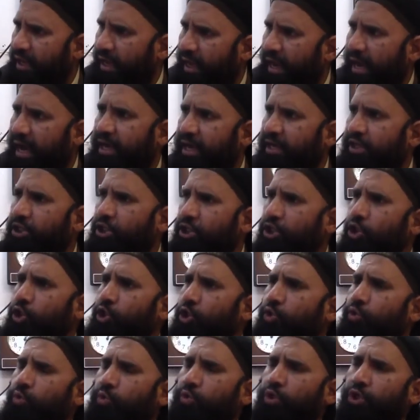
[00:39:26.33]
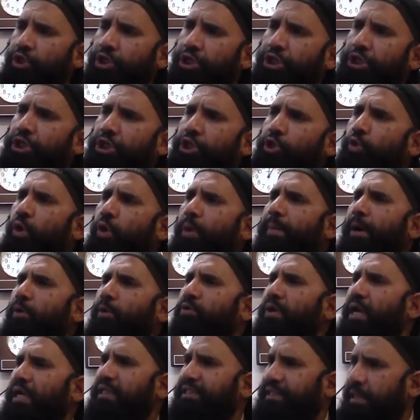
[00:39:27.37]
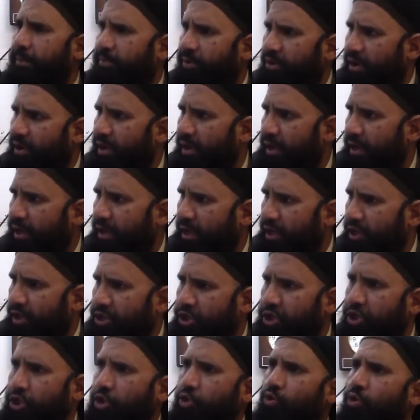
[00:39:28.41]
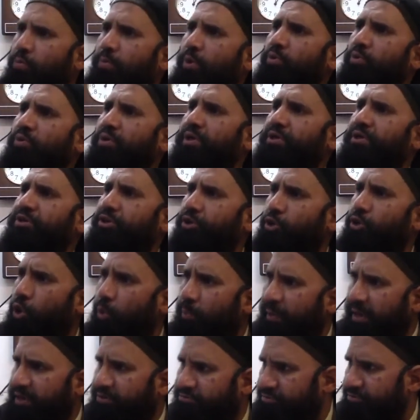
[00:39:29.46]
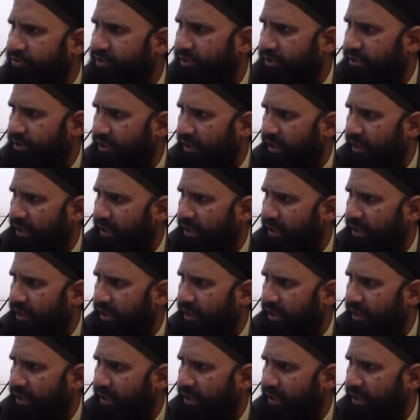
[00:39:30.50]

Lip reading: and he knew about algebra, he knew about trigonometry.